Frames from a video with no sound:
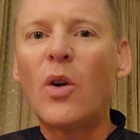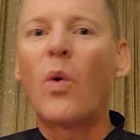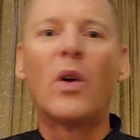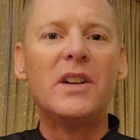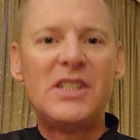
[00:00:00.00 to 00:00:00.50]

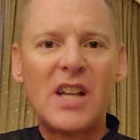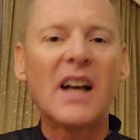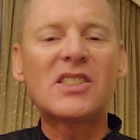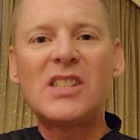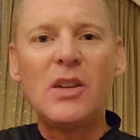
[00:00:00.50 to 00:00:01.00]
or in
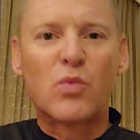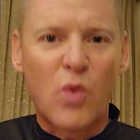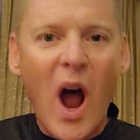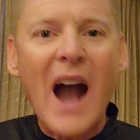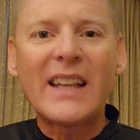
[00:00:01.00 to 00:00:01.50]
dusty,
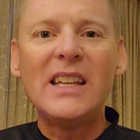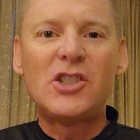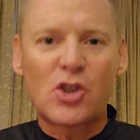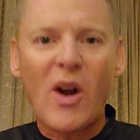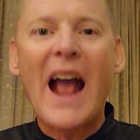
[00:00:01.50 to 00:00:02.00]
rocky,
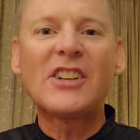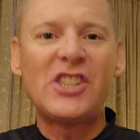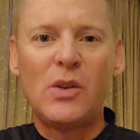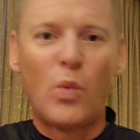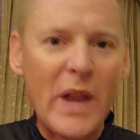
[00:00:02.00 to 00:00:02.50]

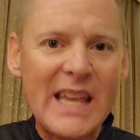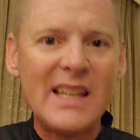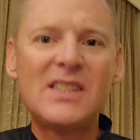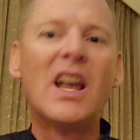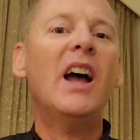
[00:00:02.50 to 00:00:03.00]
trashy
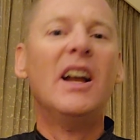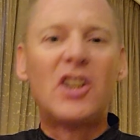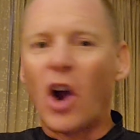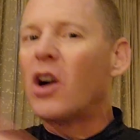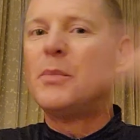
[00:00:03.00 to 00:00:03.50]
weeds,
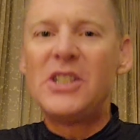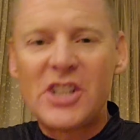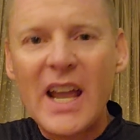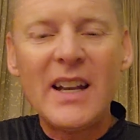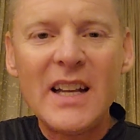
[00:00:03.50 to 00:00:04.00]
garbage
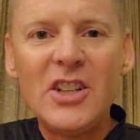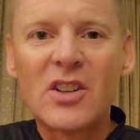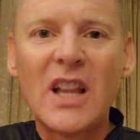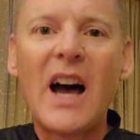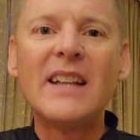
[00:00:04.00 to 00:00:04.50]
getting in your
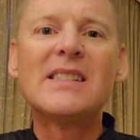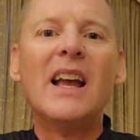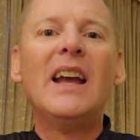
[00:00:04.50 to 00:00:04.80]
lines.